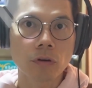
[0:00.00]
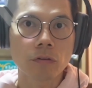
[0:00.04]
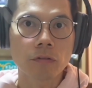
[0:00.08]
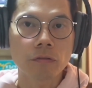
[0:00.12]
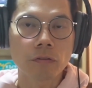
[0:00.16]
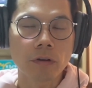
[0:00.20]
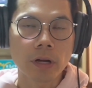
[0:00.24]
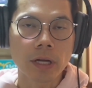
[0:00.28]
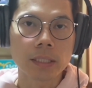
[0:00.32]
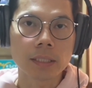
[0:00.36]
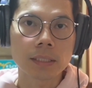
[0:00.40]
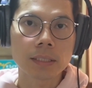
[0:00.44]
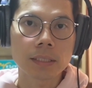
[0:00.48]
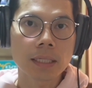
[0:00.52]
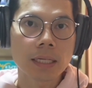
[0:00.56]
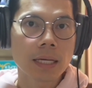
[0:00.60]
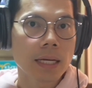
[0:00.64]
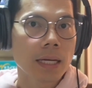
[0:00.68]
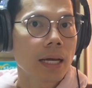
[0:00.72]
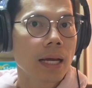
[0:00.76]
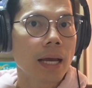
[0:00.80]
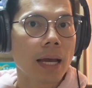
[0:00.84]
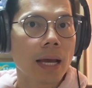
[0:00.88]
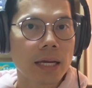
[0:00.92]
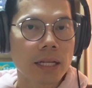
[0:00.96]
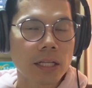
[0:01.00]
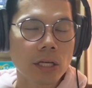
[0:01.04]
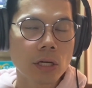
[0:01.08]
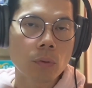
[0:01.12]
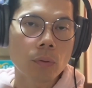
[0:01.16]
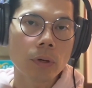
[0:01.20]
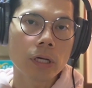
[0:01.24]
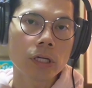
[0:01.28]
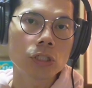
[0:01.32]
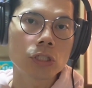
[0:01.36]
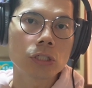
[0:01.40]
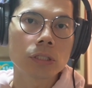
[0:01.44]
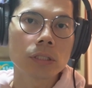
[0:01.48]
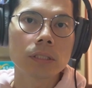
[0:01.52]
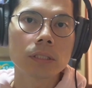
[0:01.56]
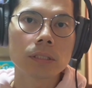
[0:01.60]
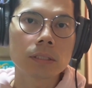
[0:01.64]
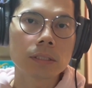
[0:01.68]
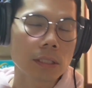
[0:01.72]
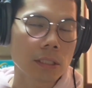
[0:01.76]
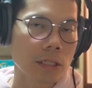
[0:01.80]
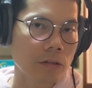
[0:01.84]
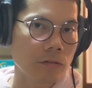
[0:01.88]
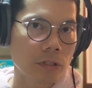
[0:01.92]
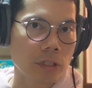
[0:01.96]
friends. Any questions,
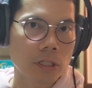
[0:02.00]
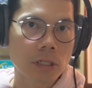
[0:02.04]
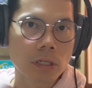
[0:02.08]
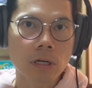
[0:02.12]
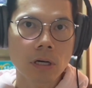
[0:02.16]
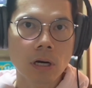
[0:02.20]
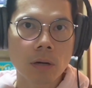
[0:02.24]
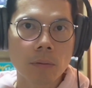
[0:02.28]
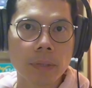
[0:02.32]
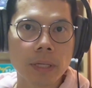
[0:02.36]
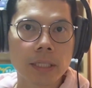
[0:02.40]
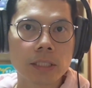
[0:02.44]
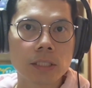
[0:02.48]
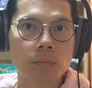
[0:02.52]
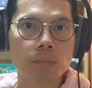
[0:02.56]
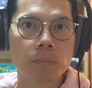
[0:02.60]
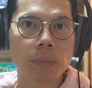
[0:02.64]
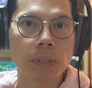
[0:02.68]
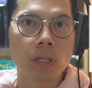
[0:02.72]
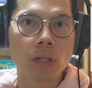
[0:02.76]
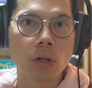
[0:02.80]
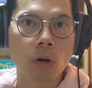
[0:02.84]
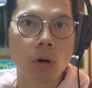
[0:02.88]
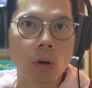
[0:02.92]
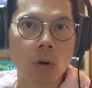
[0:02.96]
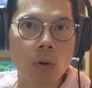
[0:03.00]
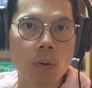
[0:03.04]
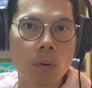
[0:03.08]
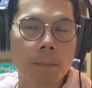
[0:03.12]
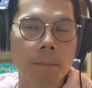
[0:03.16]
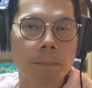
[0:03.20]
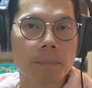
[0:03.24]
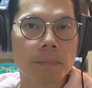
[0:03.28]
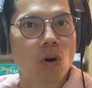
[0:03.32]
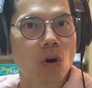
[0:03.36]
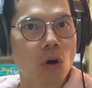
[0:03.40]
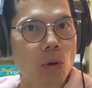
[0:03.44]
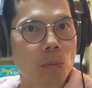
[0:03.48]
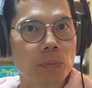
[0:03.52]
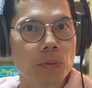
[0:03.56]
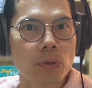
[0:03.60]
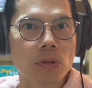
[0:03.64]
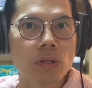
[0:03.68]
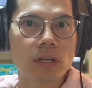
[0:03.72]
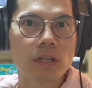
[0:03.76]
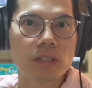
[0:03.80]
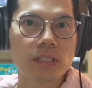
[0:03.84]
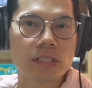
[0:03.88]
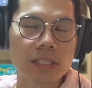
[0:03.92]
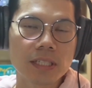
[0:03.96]
leave in the comments below. Hope you
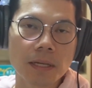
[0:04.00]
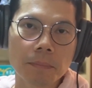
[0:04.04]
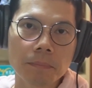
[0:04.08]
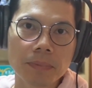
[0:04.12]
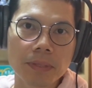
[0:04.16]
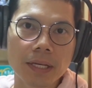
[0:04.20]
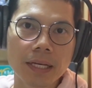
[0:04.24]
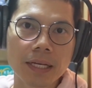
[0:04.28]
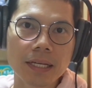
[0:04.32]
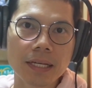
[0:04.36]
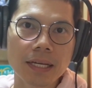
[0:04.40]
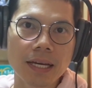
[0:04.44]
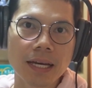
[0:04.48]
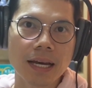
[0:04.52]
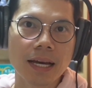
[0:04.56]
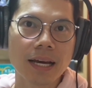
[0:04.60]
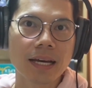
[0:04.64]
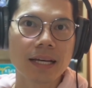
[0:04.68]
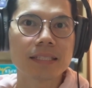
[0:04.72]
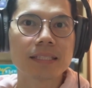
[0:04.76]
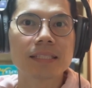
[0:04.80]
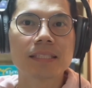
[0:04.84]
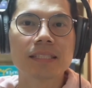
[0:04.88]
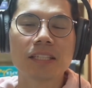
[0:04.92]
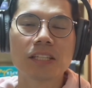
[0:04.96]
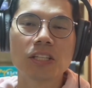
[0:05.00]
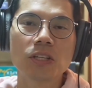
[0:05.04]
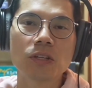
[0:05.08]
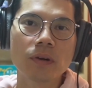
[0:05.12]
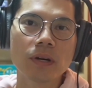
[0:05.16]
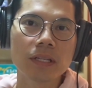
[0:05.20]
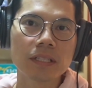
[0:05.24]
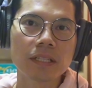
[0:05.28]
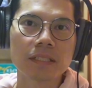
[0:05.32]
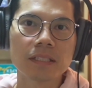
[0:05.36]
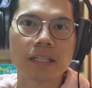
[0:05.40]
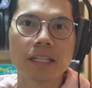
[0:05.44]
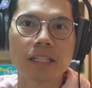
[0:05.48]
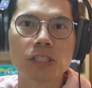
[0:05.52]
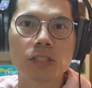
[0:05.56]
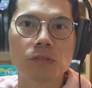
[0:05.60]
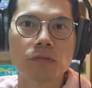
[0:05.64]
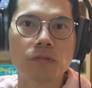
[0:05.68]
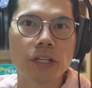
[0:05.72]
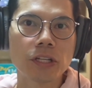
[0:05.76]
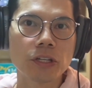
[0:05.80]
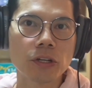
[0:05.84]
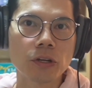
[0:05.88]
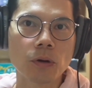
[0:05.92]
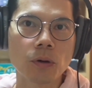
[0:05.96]
learned something and see you at the next
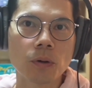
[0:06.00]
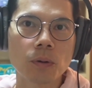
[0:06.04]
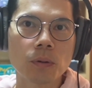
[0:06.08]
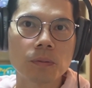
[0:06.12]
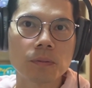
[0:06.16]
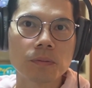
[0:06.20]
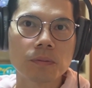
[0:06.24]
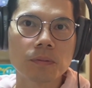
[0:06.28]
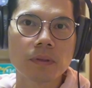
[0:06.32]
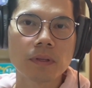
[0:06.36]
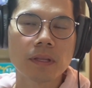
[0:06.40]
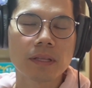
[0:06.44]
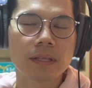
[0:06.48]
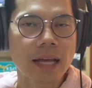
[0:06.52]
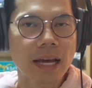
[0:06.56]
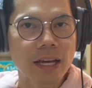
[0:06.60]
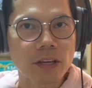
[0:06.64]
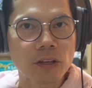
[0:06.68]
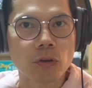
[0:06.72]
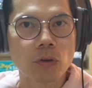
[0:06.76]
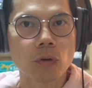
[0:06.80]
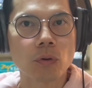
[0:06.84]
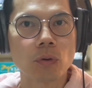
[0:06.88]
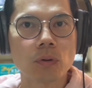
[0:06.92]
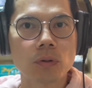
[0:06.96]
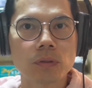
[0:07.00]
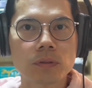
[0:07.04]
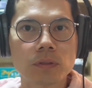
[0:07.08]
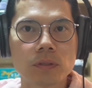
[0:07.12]
video. Thank you.